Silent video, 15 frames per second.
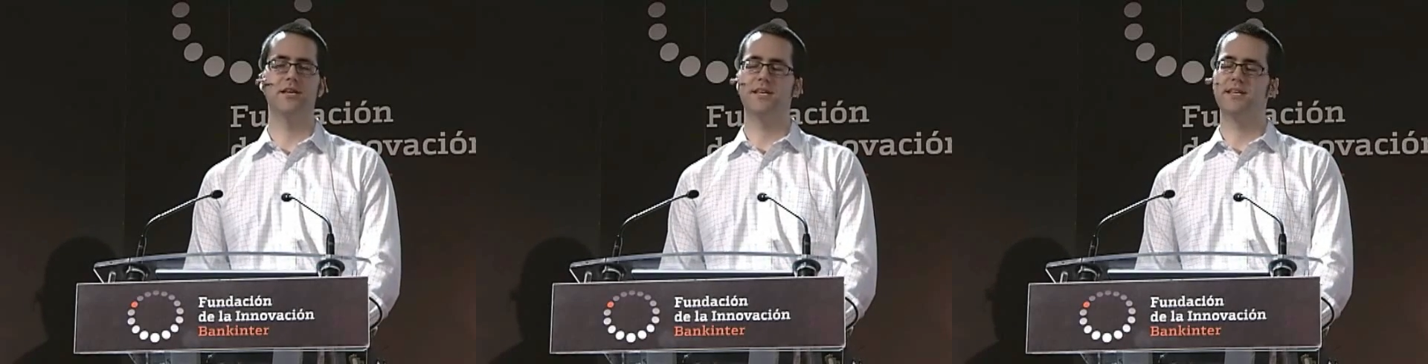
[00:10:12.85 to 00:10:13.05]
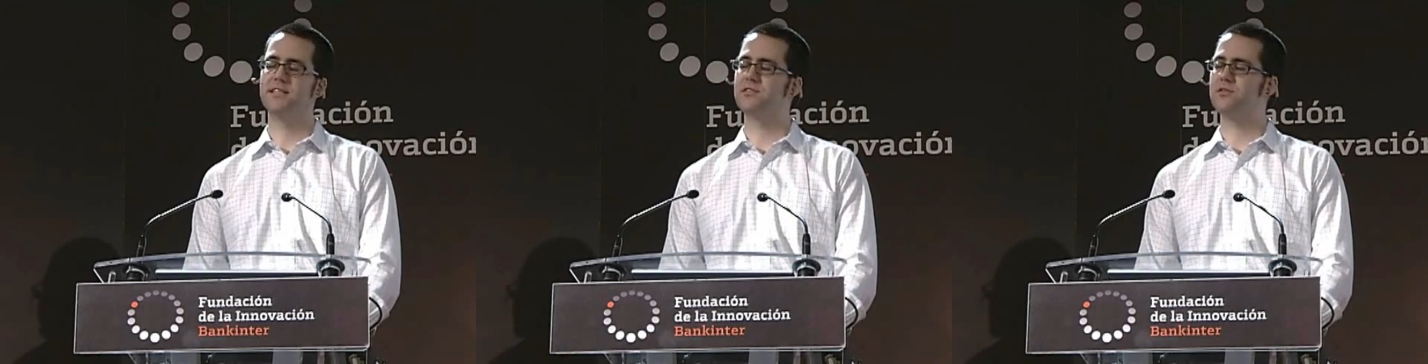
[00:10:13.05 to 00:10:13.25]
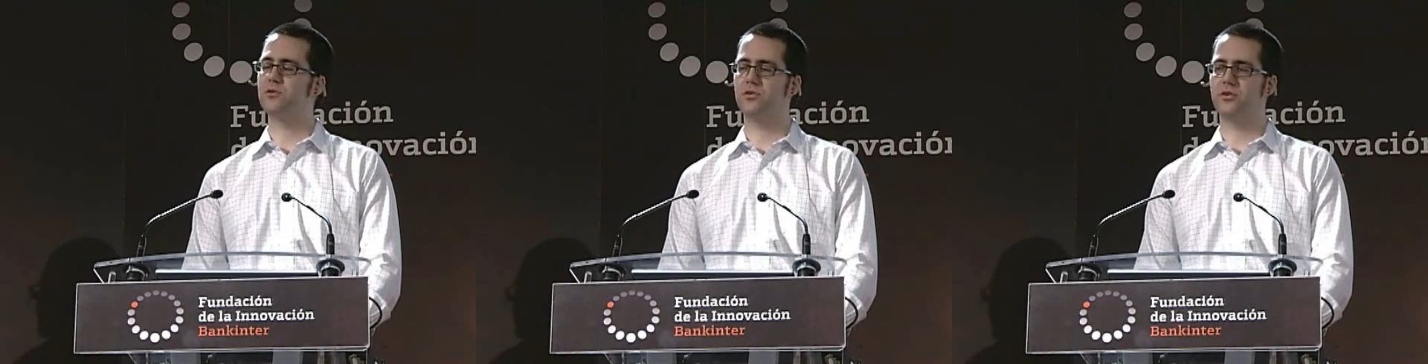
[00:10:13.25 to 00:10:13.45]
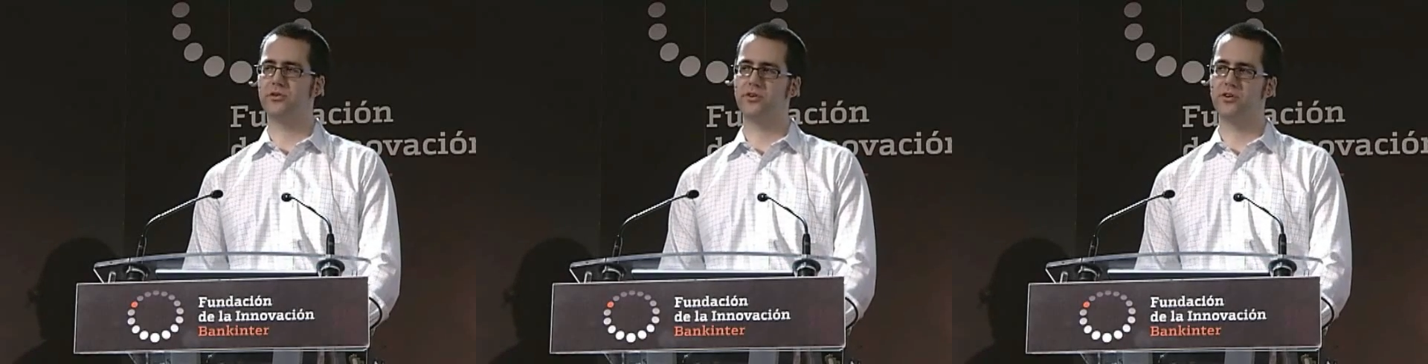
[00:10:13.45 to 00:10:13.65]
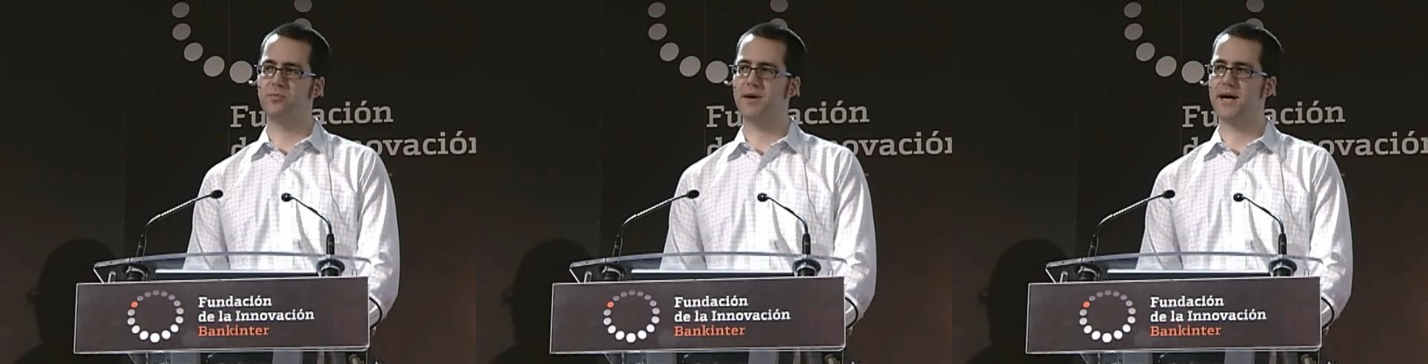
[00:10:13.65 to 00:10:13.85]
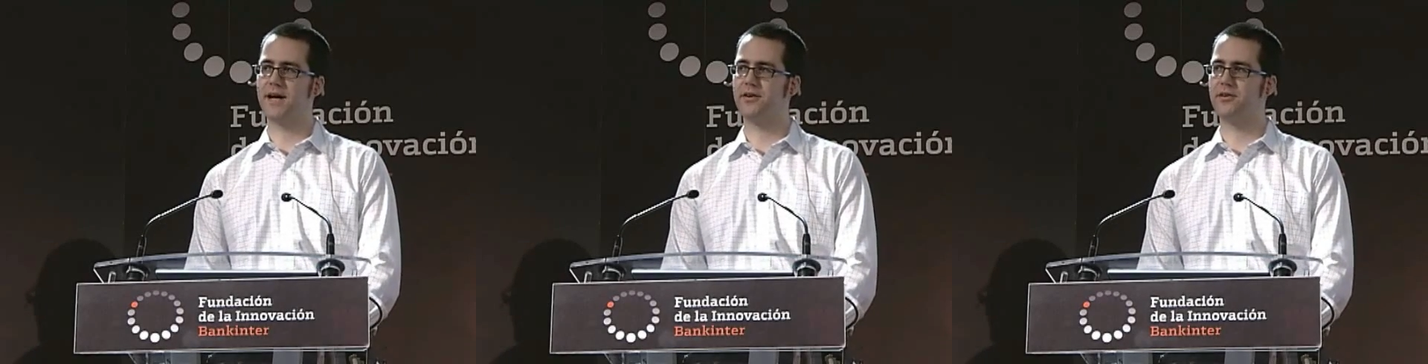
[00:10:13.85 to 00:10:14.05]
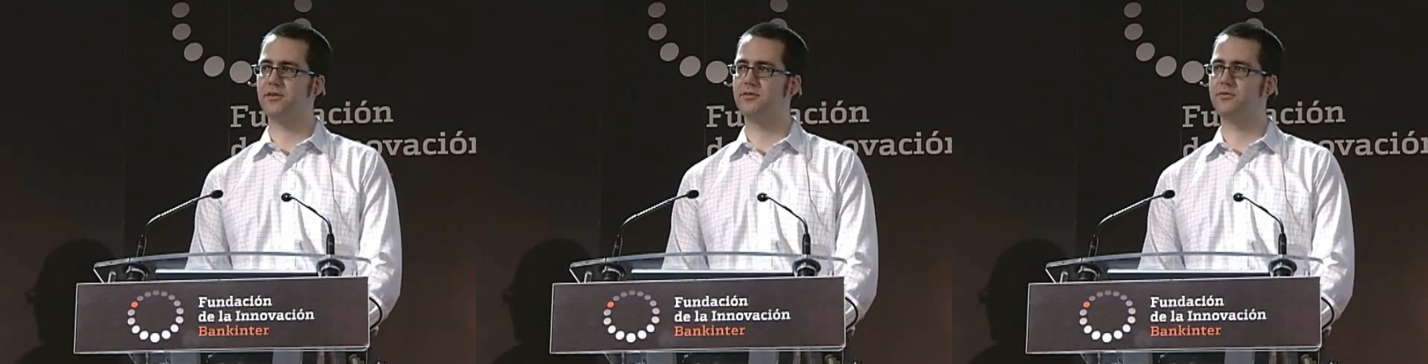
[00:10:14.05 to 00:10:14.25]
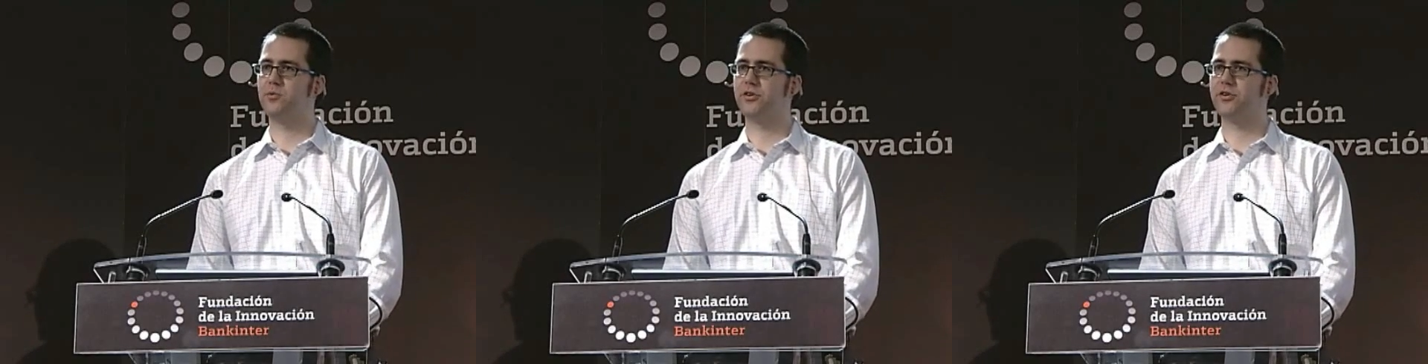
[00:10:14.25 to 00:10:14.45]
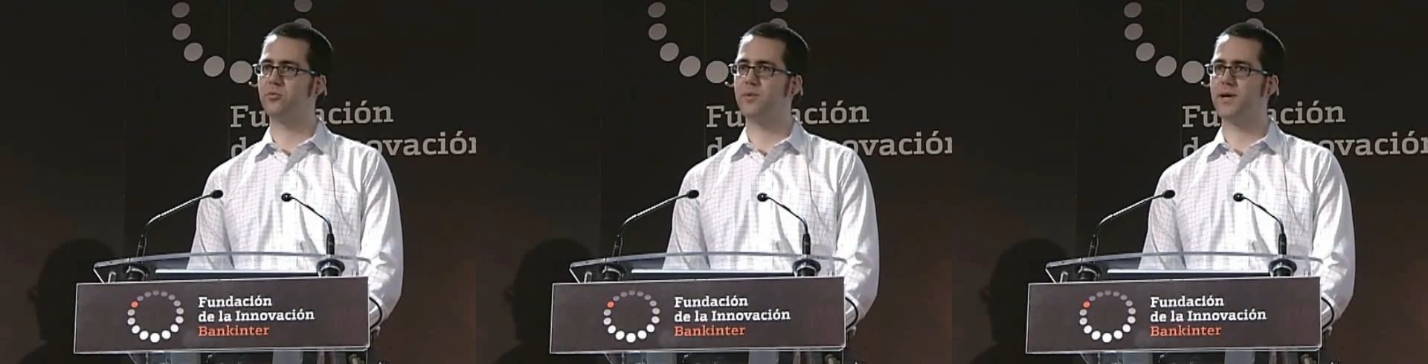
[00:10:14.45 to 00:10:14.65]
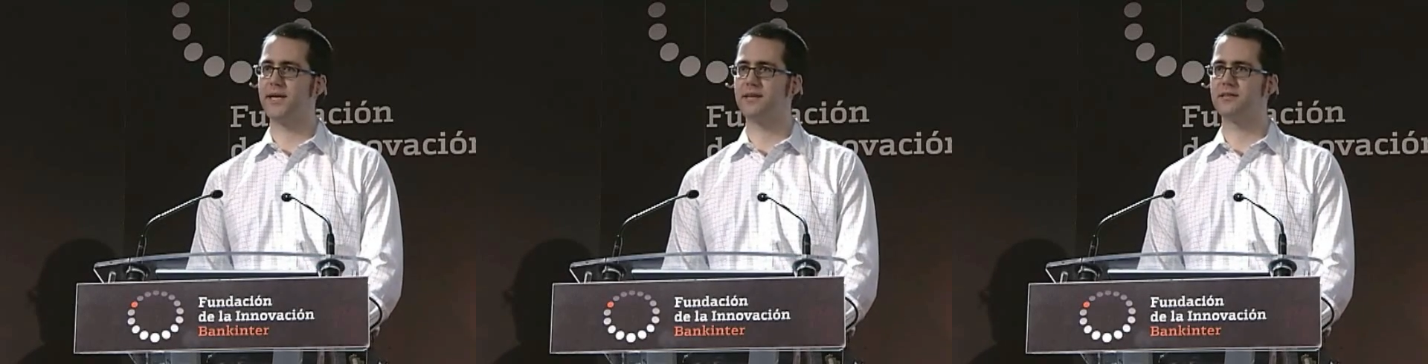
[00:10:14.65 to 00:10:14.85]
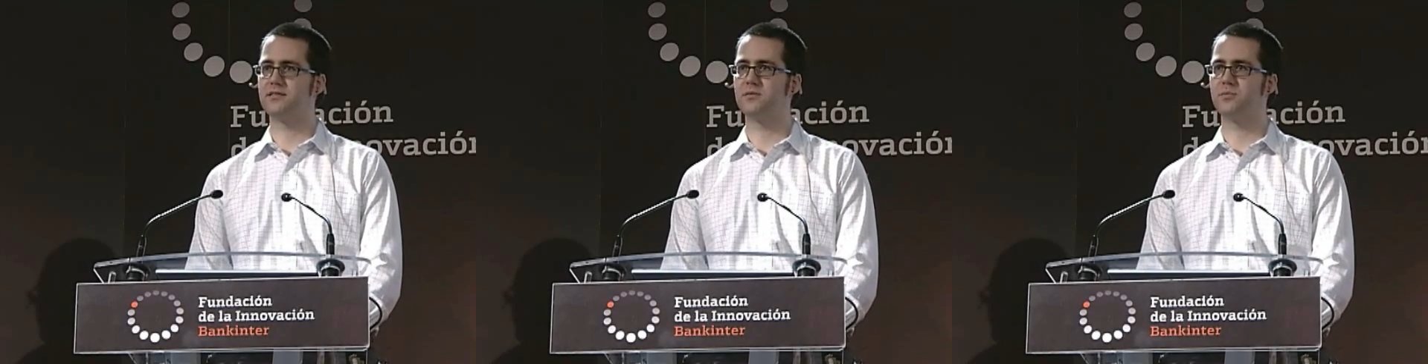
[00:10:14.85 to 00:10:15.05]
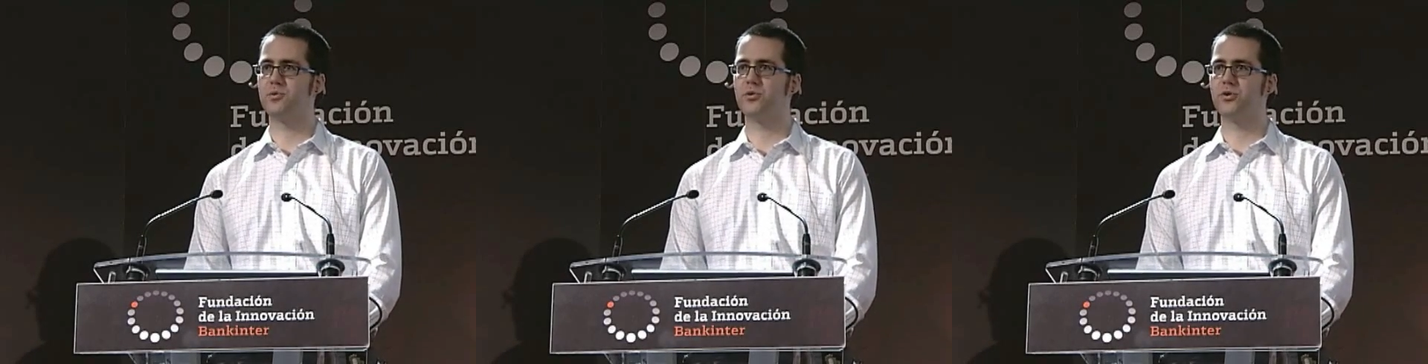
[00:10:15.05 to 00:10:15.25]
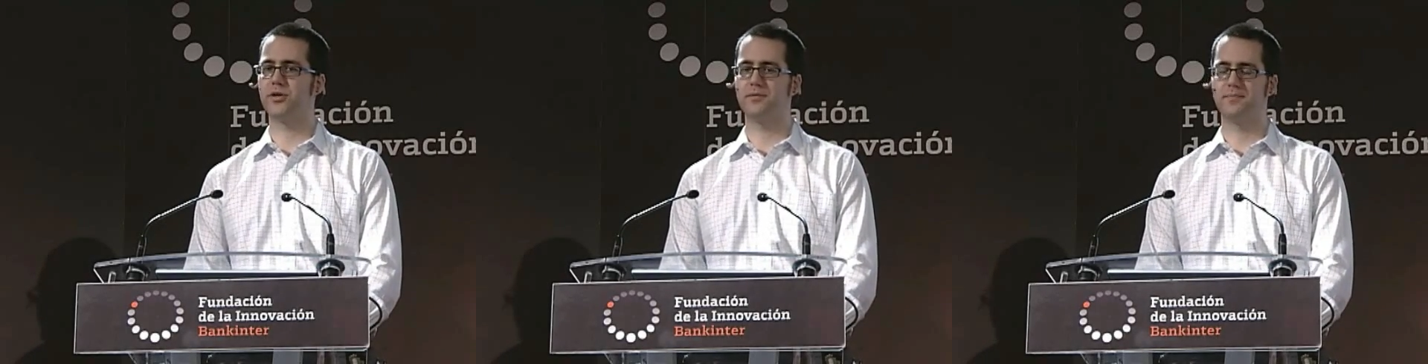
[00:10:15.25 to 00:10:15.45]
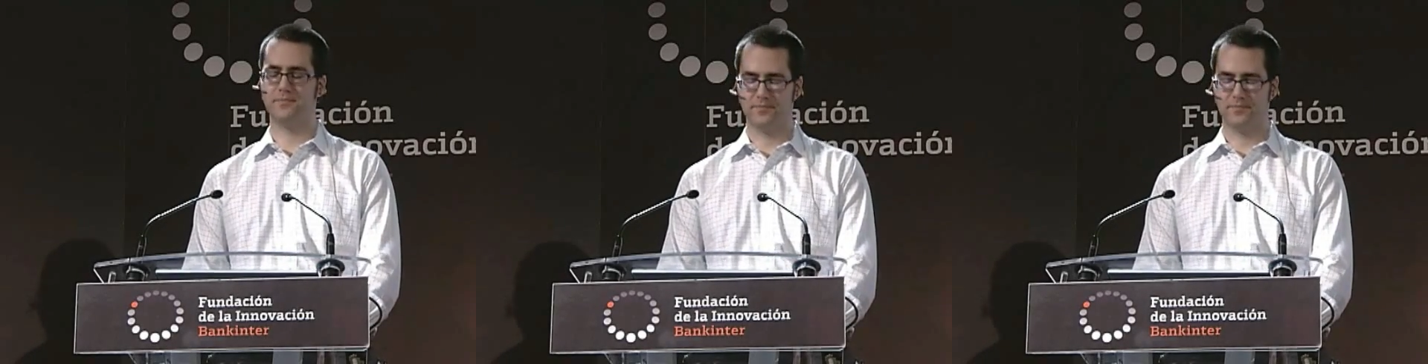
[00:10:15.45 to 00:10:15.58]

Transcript: It's no longer a matter of what your bank can support.